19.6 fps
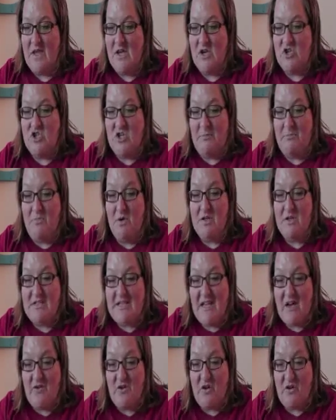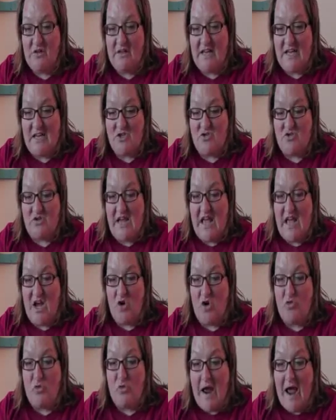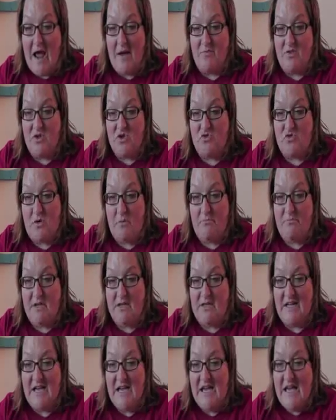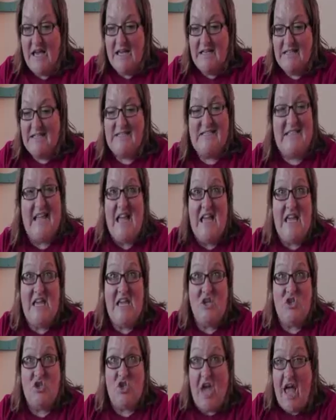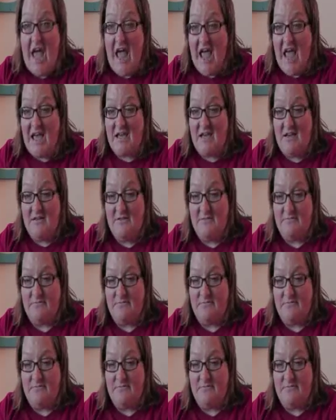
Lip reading: She put down her lantern and grabbed the trumpet. "Sing, Jack!"